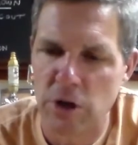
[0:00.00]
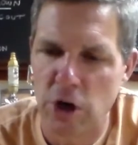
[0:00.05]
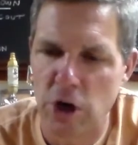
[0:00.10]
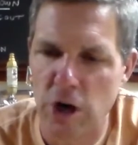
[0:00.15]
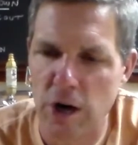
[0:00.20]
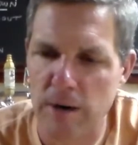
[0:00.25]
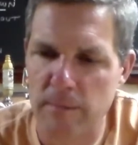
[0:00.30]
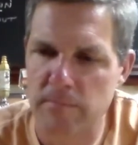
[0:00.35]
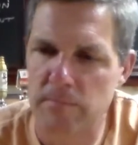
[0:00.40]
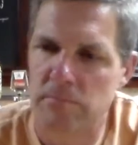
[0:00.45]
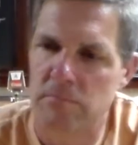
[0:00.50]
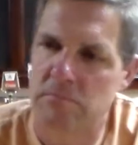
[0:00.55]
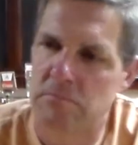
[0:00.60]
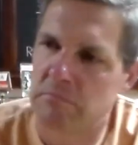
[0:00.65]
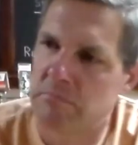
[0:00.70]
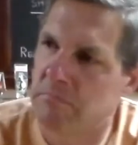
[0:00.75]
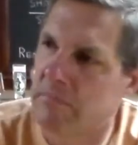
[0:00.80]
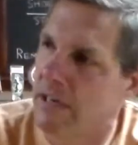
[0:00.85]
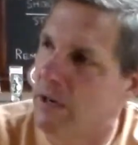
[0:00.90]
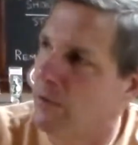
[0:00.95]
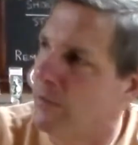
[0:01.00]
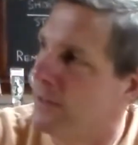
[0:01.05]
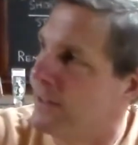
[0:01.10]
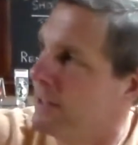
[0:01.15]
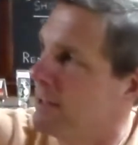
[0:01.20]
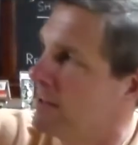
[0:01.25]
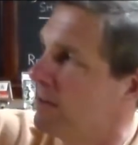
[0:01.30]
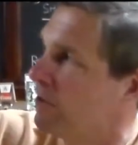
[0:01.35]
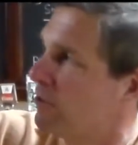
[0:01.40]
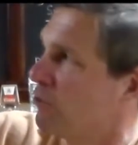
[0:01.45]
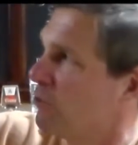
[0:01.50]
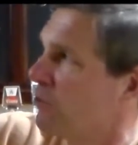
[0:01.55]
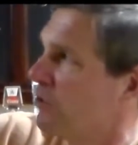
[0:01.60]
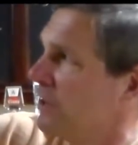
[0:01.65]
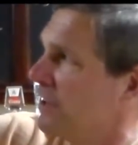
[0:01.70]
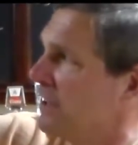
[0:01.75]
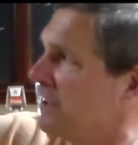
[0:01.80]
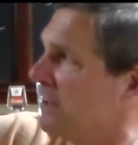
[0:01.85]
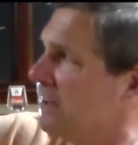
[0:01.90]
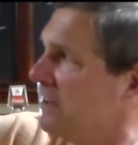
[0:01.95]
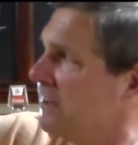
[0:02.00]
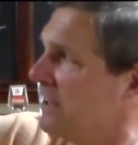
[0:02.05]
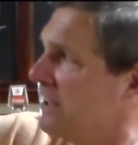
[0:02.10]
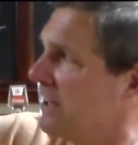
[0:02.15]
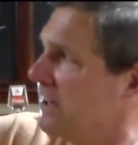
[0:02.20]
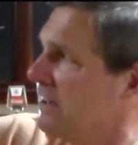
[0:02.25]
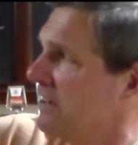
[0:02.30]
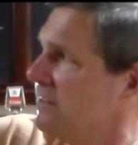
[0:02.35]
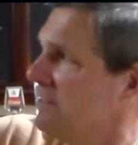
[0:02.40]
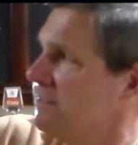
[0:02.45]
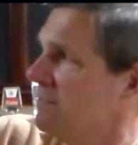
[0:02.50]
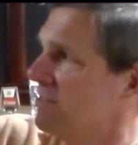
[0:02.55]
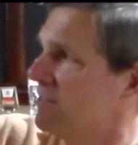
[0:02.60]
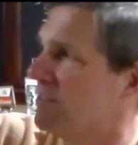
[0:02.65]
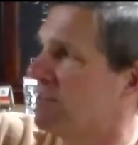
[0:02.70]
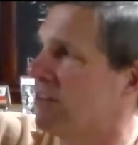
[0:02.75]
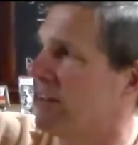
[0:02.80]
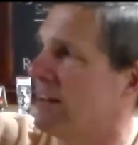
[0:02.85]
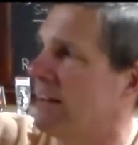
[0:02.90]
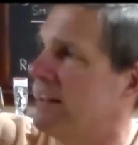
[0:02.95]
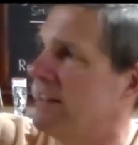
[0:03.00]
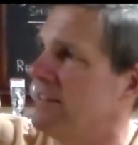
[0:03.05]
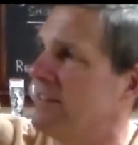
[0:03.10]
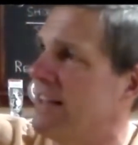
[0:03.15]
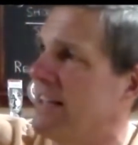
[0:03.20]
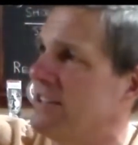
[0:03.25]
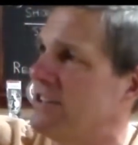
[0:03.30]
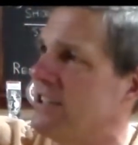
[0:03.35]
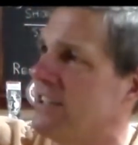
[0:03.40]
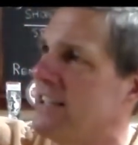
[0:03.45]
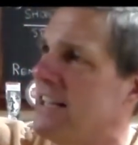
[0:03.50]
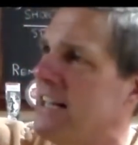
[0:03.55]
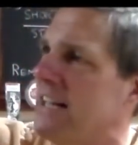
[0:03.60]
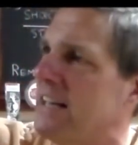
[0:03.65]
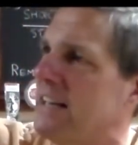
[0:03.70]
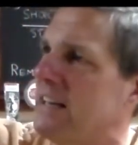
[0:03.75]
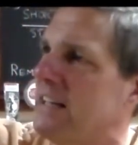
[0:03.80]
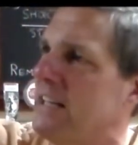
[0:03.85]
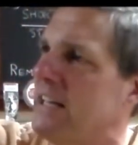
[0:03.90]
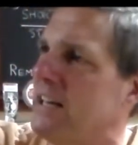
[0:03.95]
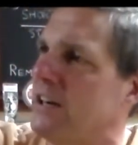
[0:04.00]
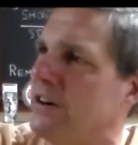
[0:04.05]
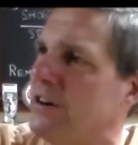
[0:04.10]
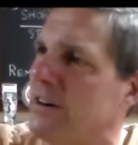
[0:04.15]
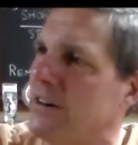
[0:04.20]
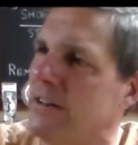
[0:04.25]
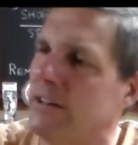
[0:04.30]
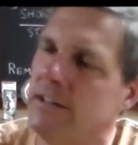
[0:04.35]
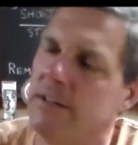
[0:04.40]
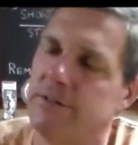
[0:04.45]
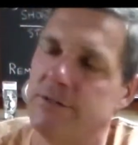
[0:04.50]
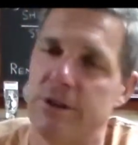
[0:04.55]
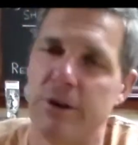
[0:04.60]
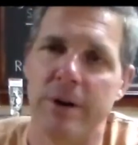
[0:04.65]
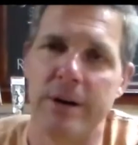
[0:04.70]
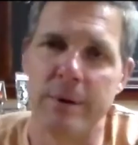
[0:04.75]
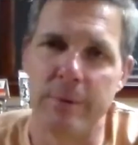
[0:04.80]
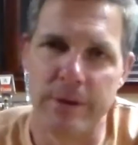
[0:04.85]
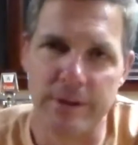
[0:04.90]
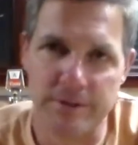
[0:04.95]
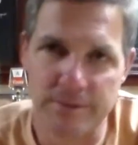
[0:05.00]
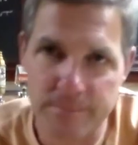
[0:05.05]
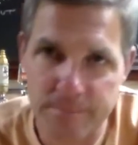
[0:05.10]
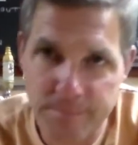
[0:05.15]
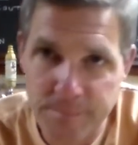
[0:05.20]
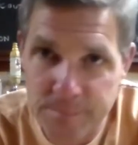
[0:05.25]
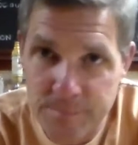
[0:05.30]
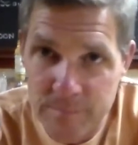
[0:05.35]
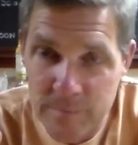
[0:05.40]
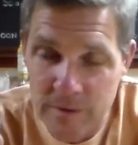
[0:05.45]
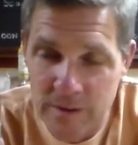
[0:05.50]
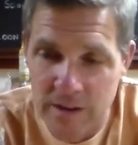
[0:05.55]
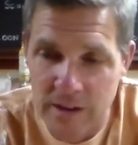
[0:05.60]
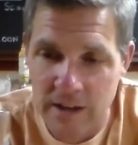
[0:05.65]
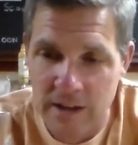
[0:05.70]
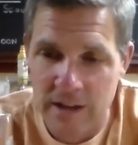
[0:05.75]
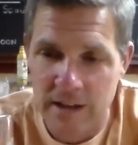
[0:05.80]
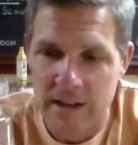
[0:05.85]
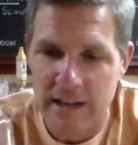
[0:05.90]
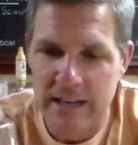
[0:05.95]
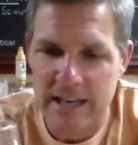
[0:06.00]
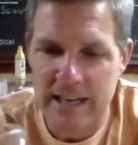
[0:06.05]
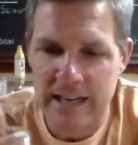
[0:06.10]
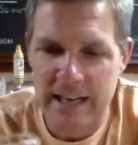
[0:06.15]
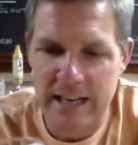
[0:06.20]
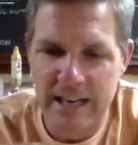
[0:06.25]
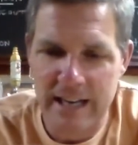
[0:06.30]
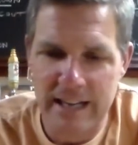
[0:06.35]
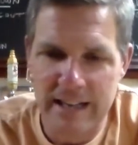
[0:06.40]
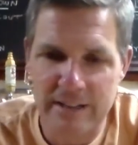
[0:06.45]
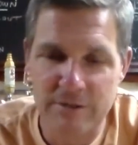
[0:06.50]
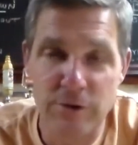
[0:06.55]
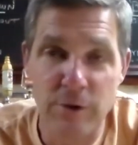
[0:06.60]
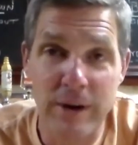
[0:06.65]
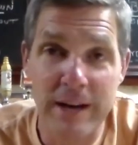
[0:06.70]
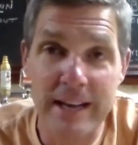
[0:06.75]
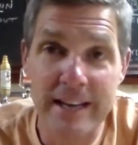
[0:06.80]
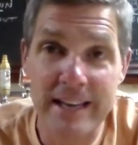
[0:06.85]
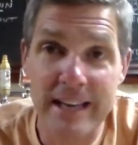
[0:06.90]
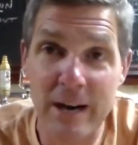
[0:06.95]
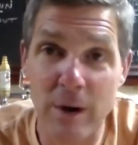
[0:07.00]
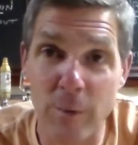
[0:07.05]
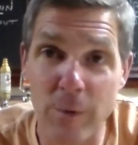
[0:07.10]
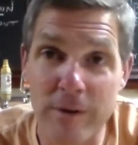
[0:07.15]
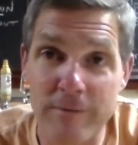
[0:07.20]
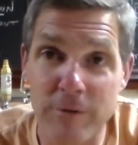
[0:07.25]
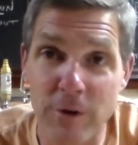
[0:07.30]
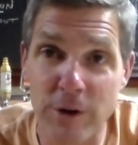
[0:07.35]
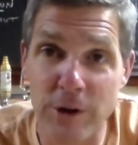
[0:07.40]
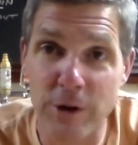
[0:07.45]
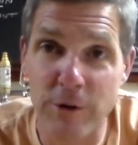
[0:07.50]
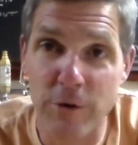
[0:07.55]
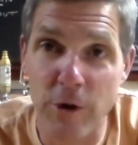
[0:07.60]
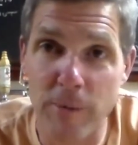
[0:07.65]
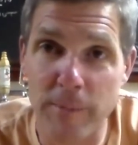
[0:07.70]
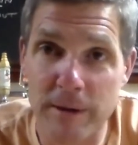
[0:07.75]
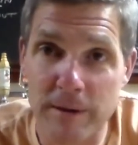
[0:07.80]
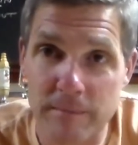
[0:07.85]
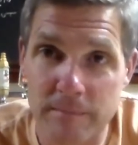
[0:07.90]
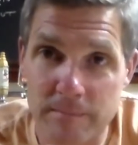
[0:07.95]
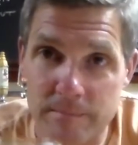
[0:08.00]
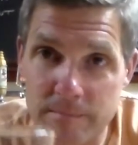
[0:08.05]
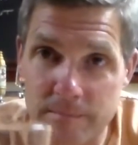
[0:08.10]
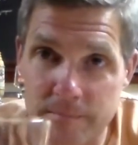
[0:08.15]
carb I don't think it's really clear. It's actually kind of later. So anyways, let's go ahead and get a whiff on the aroma.